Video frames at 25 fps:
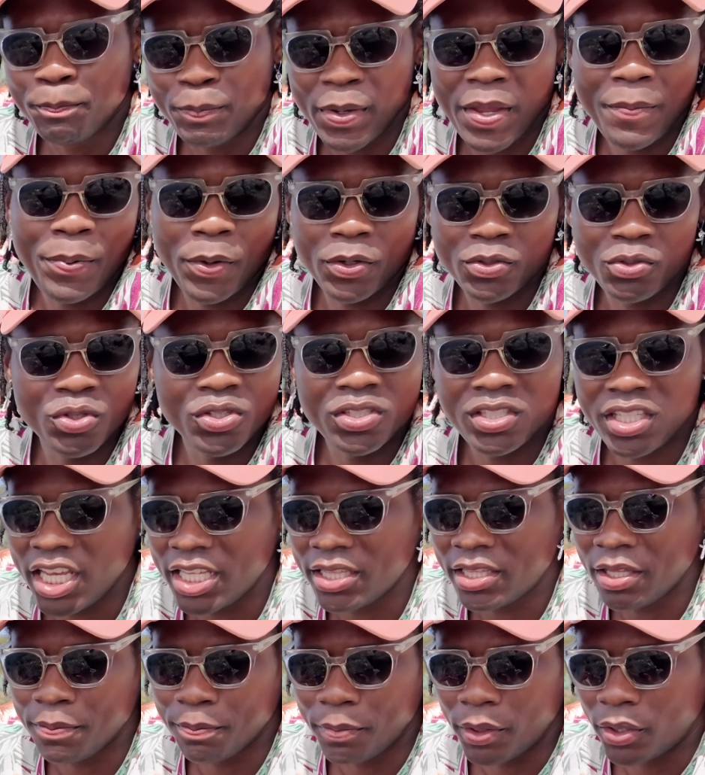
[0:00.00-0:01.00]
people just
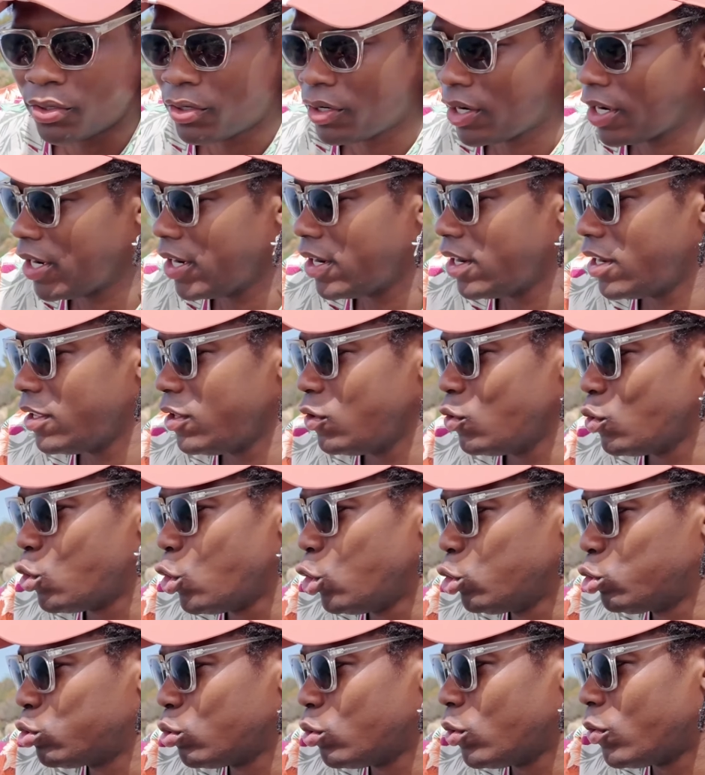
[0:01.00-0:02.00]
eating burger. You
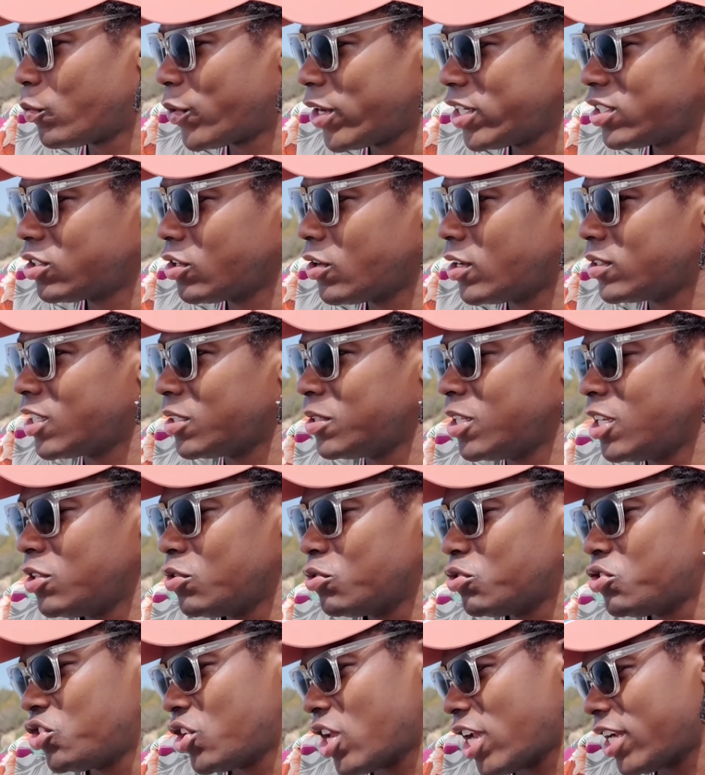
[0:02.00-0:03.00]
go to a restaurant and then
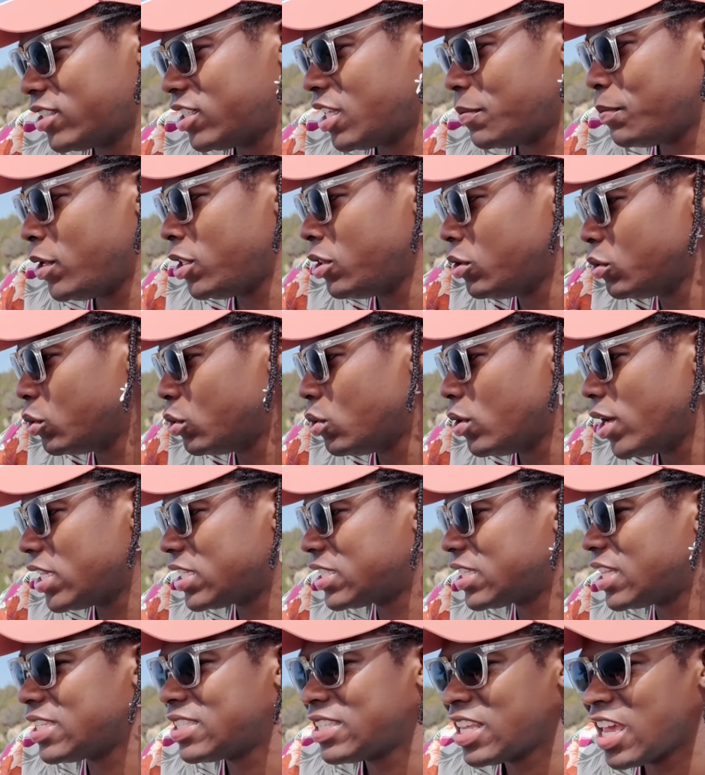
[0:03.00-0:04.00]
you check the menu,
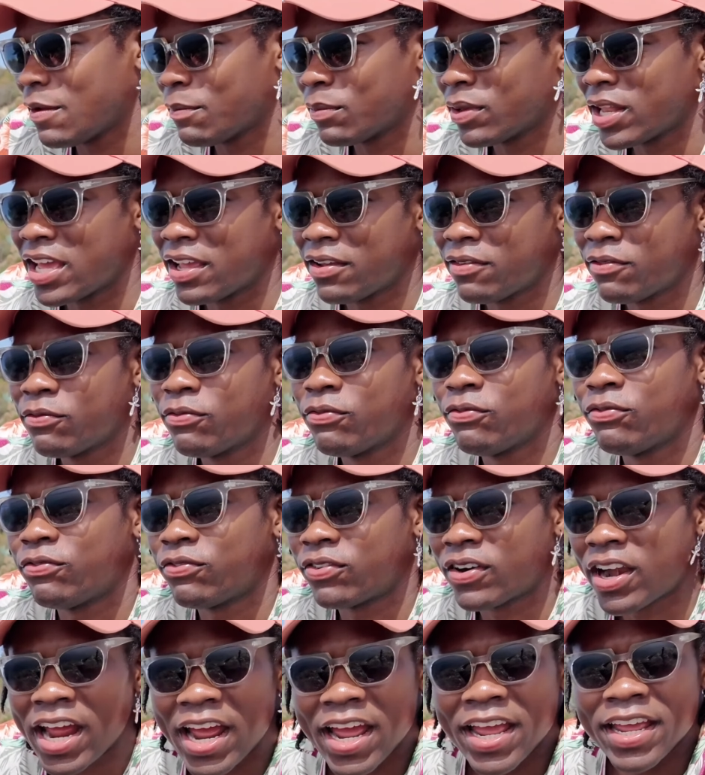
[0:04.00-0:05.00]
it's the same, like
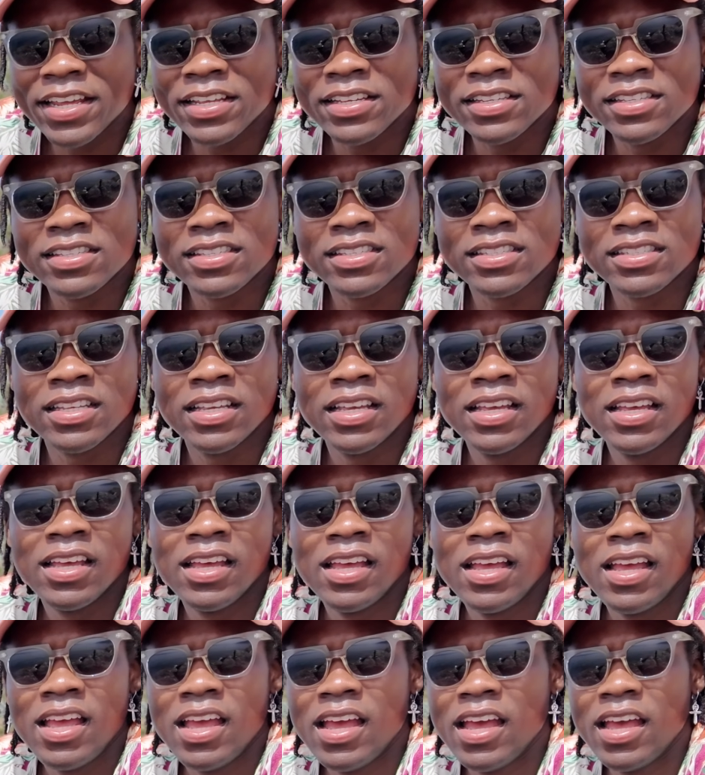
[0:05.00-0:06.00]
fries
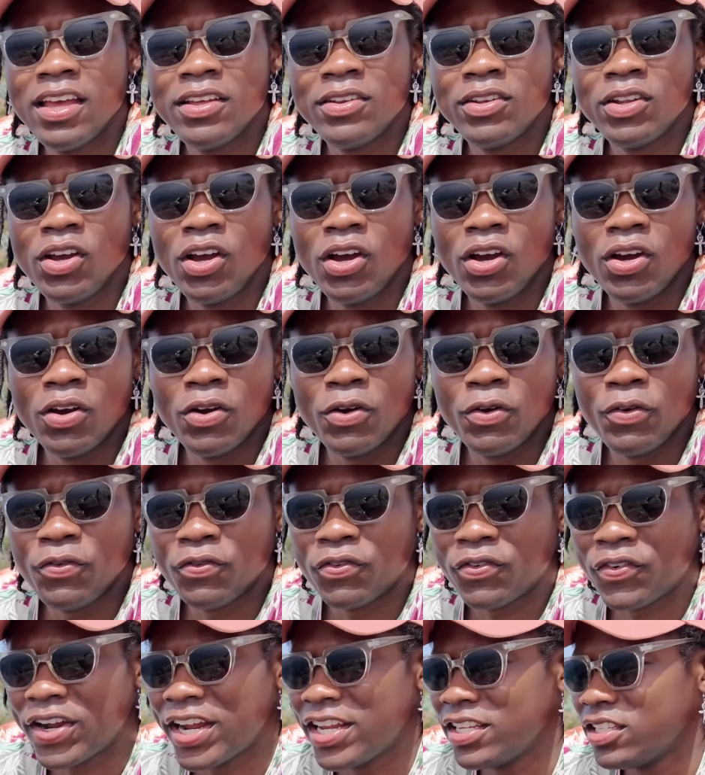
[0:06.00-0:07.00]
and
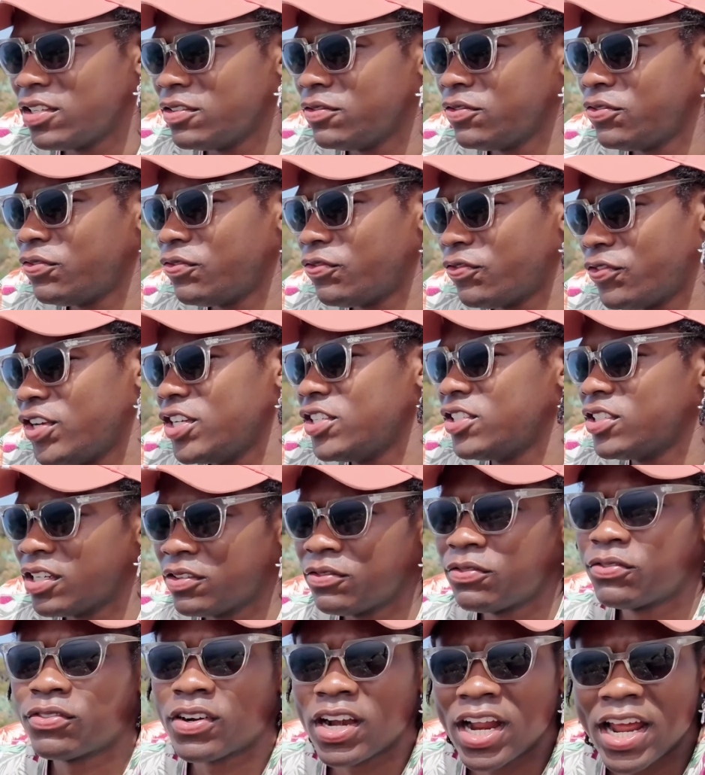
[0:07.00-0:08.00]
fries and fish
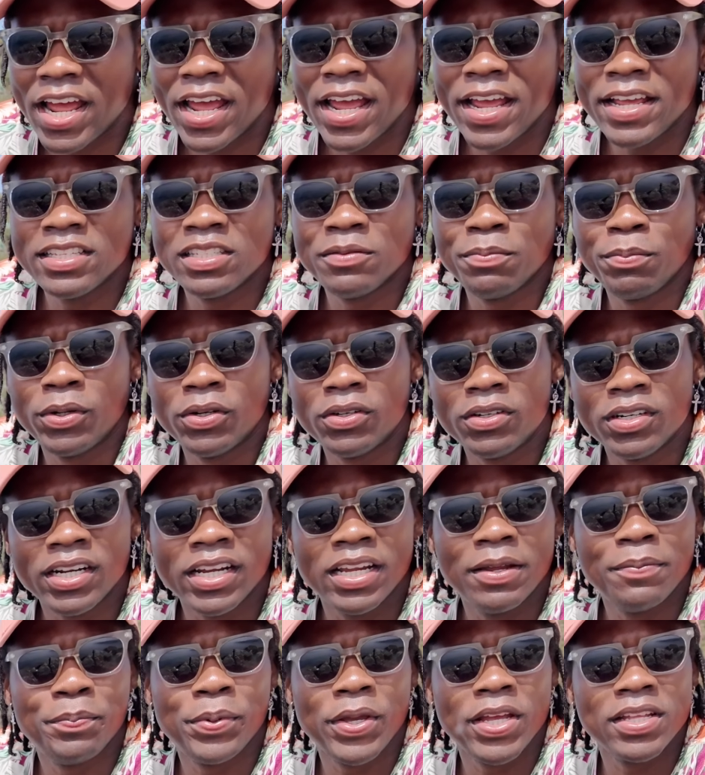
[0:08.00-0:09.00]
and fries,
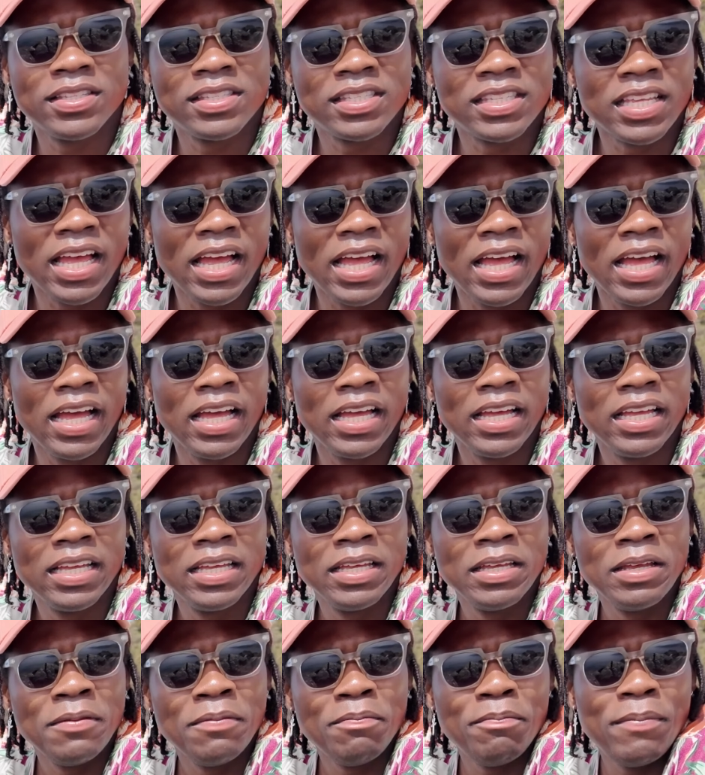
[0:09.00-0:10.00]
burger, pizza.
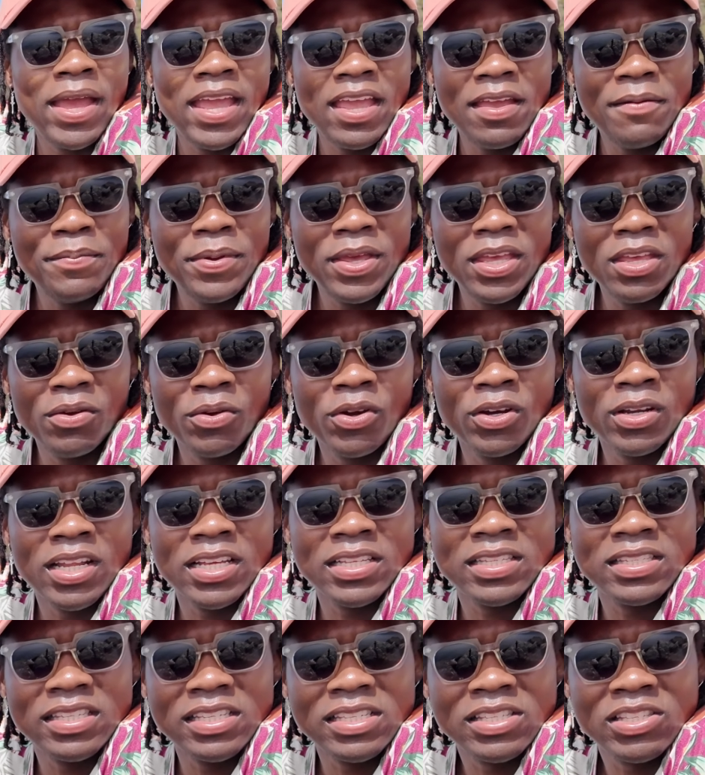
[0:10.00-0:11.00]
Maybe you're
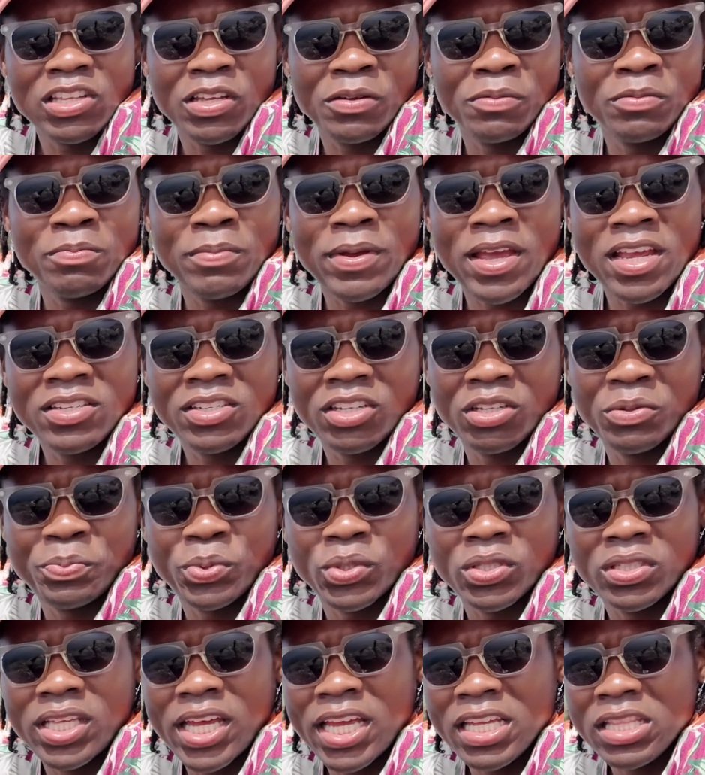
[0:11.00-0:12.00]
gonna see some mashed
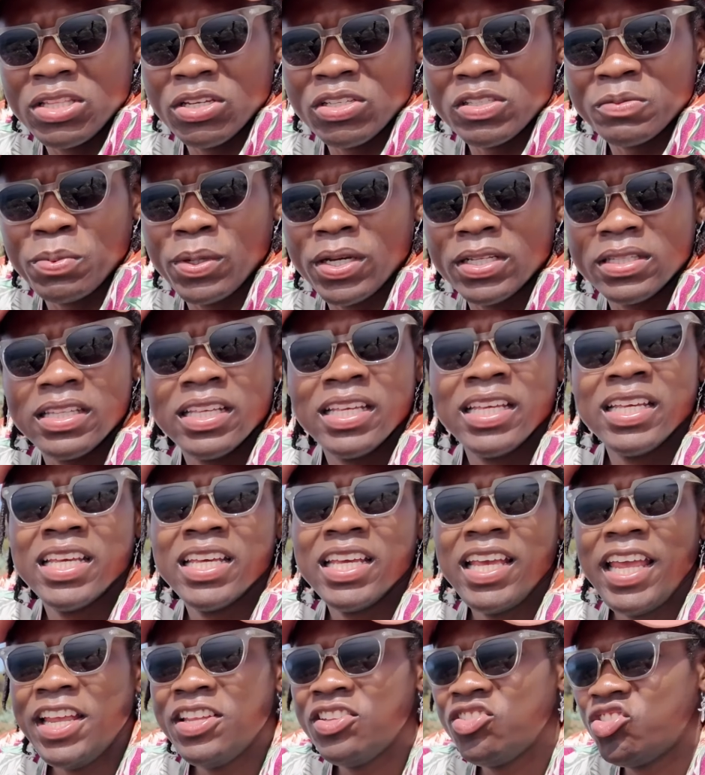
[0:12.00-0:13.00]
potatoes, but
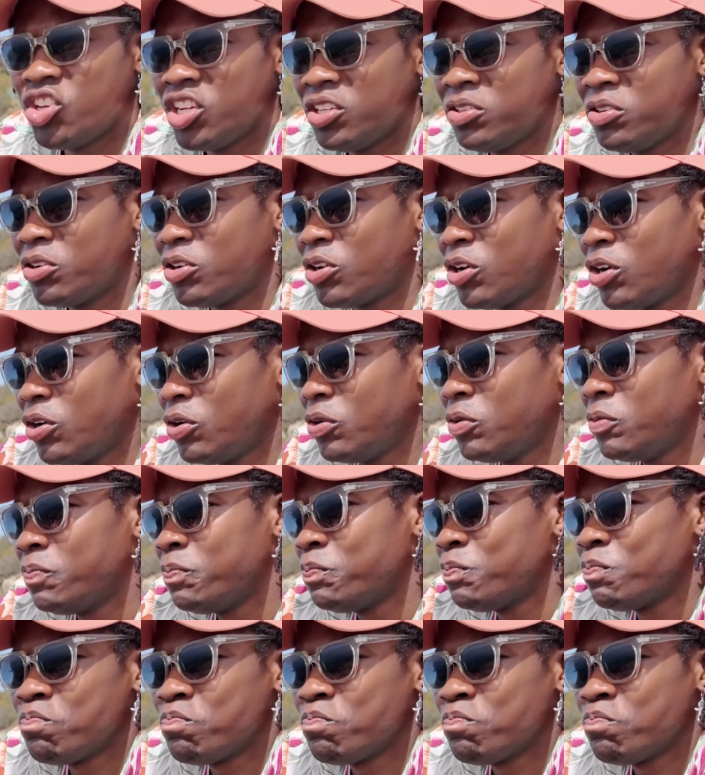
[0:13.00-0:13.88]
in general,